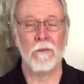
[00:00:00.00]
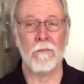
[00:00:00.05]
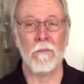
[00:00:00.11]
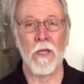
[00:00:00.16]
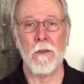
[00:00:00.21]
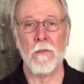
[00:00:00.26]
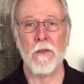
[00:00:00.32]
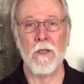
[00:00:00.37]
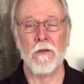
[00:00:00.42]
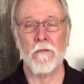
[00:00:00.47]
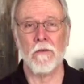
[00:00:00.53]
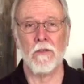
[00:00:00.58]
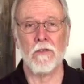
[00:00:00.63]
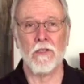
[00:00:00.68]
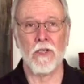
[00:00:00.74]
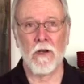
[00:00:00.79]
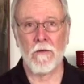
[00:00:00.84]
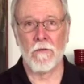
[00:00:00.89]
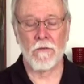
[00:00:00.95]
Maybe
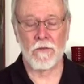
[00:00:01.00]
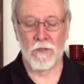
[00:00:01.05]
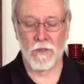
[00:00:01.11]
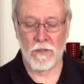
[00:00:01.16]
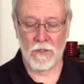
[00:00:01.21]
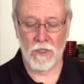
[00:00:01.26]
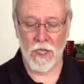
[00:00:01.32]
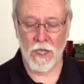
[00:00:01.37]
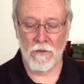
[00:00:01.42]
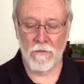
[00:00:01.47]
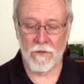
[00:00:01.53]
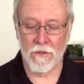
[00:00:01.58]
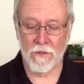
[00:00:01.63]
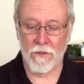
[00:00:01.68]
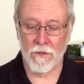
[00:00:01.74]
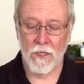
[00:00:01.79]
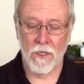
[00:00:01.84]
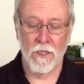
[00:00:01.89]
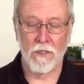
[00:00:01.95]
even Jefferson
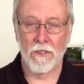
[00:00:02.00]
Davis